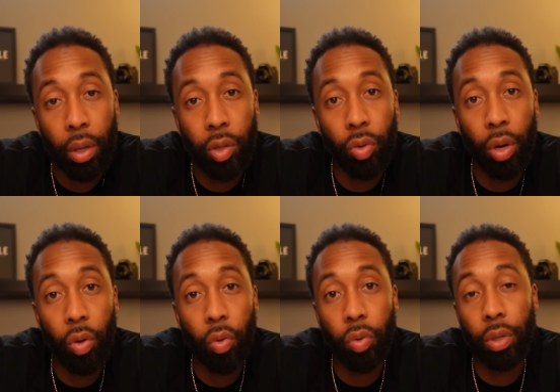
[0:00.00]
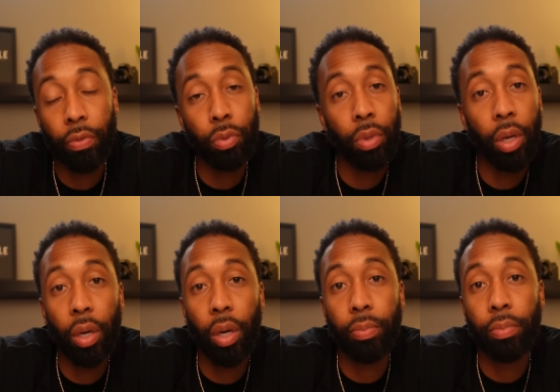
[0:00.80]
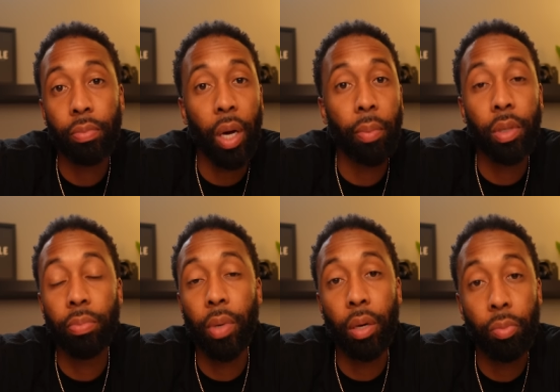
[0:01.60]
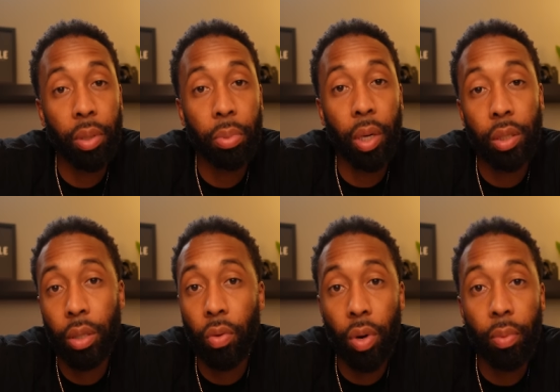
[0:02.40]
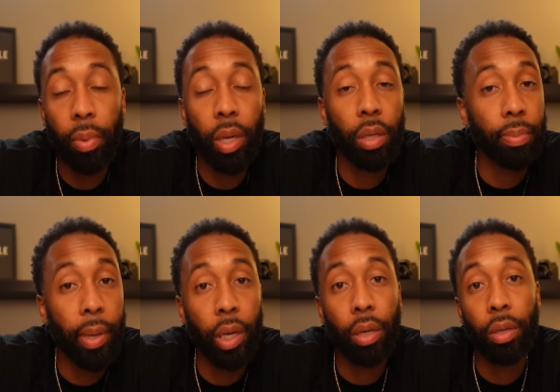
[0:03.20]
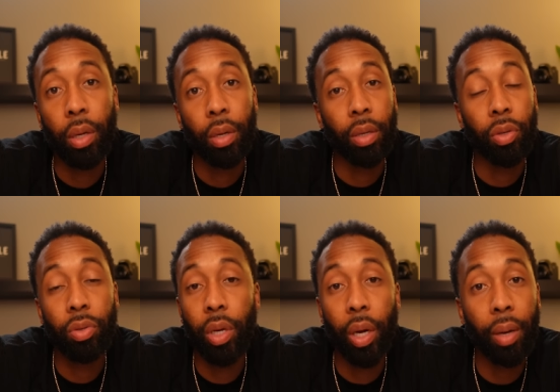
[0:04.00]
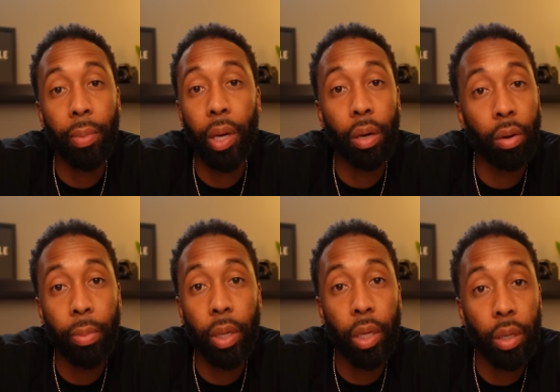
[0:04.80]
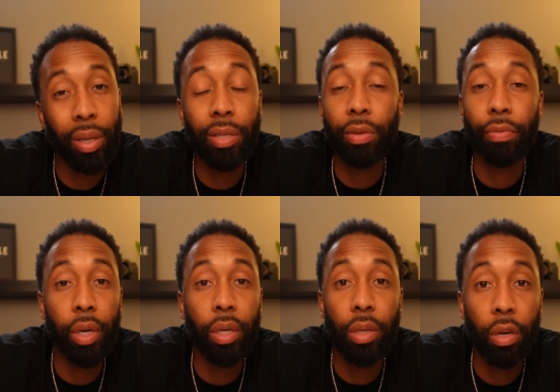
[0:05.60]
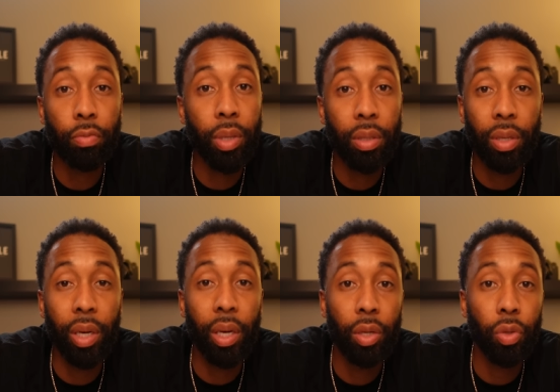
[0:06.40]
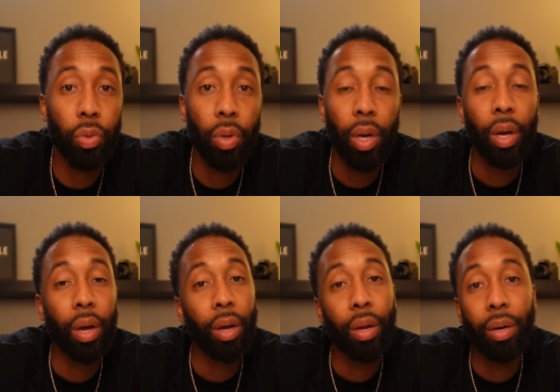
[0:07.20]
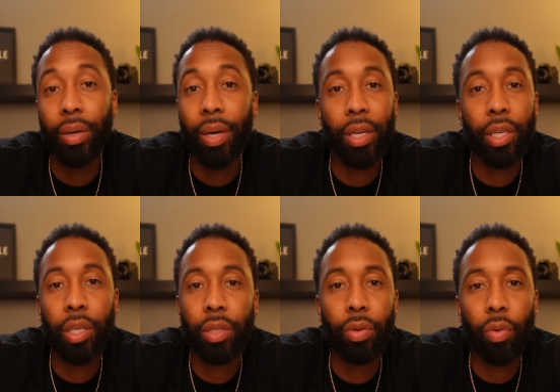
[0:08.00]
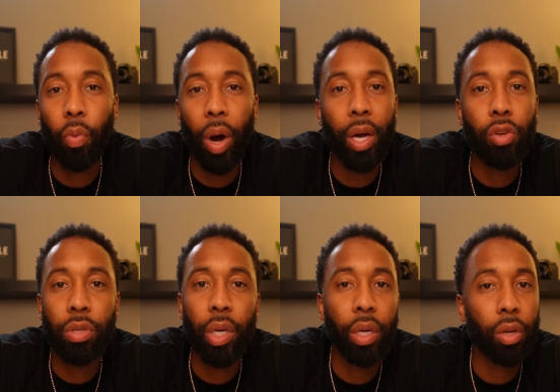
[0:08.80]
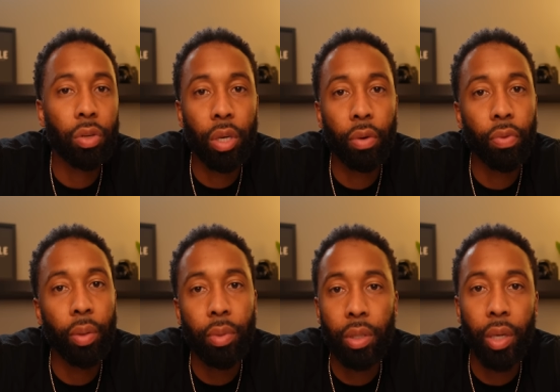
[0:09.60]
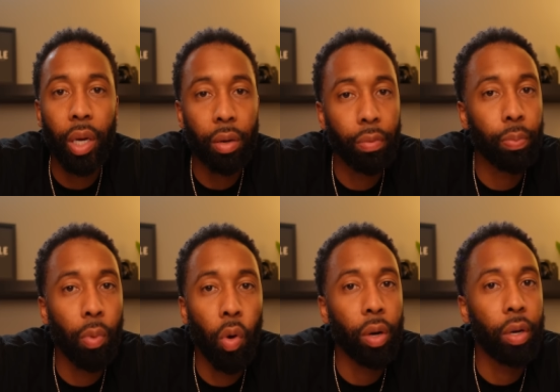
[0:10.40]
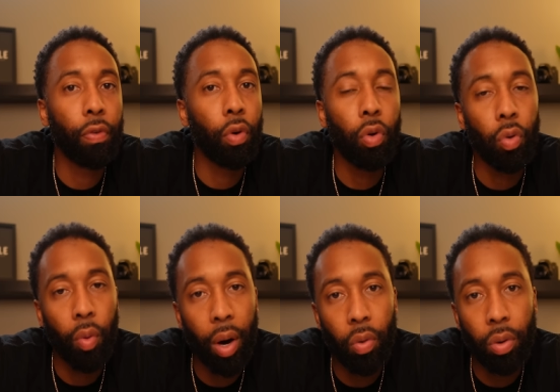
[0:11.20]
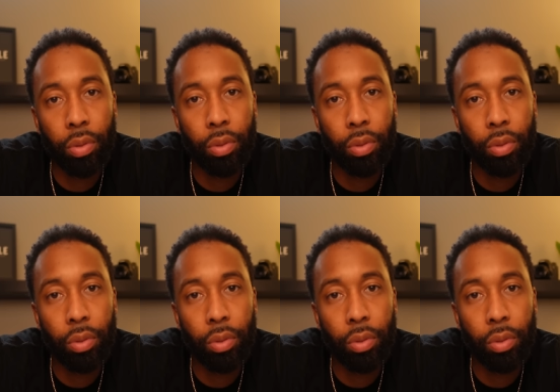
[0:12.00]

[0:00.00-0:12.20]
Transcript: You know, if you look up how much money the people that sell rubber bands make, and you see they ain't making no money, and it's a very tough business to get into. It just, why are you setting yourself up to take a more difficult route?